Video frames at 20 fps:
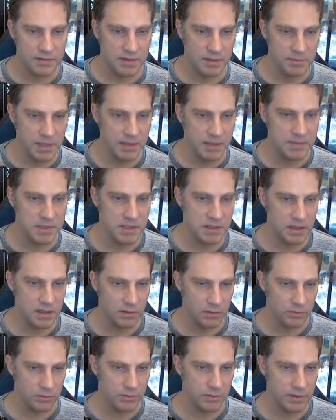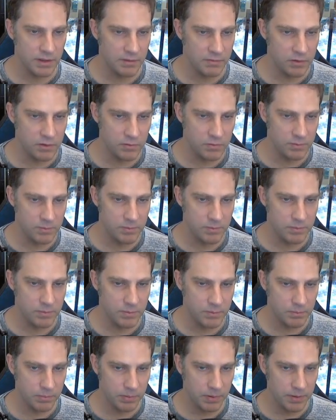Sometimes if you
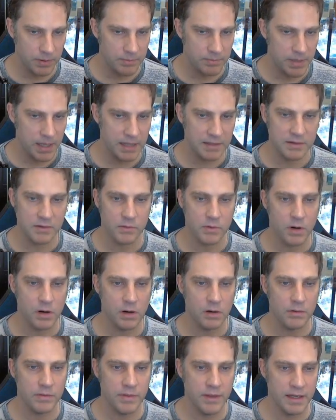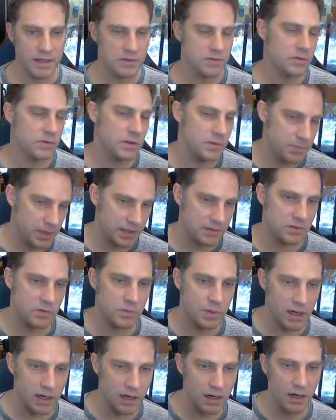pick the wrong things, or you
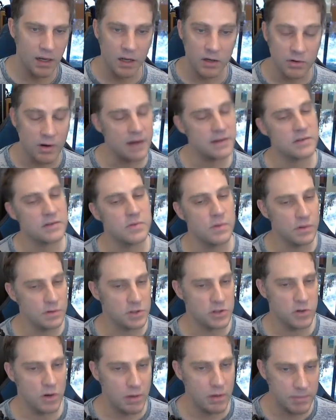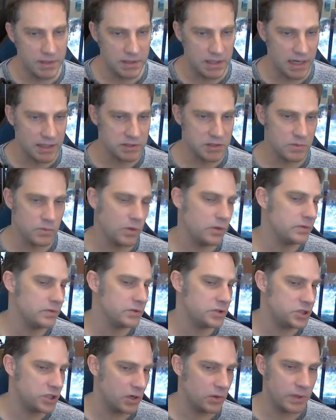pick to where your ad just won't show up, it actually
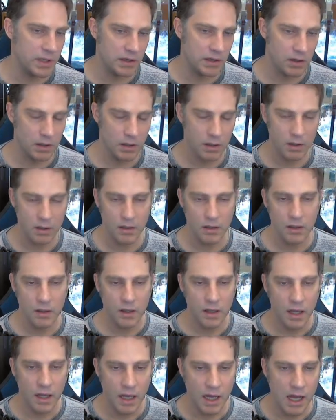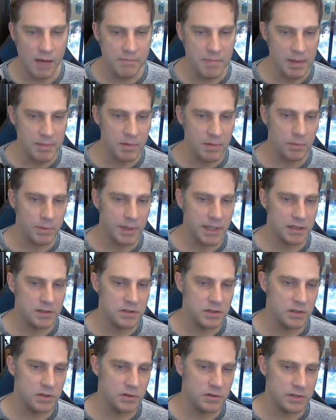won't show here. Maybe what we
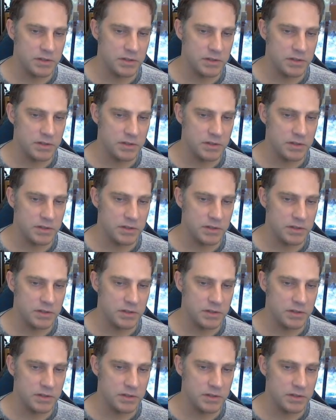could